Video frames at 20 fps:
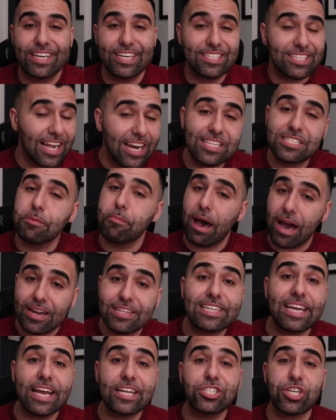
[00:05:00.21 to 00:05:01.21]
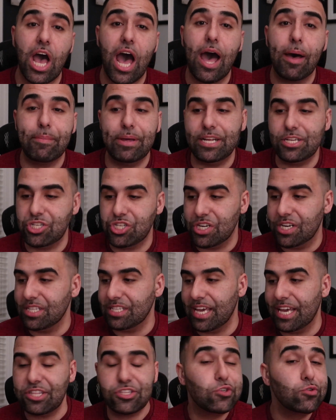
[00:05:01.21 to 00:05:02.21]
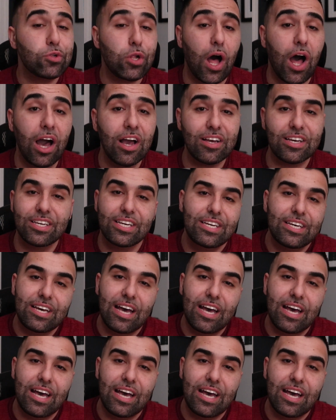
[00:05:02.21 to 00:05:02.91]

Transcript: He said it's about a day job and it shouldn't take too long.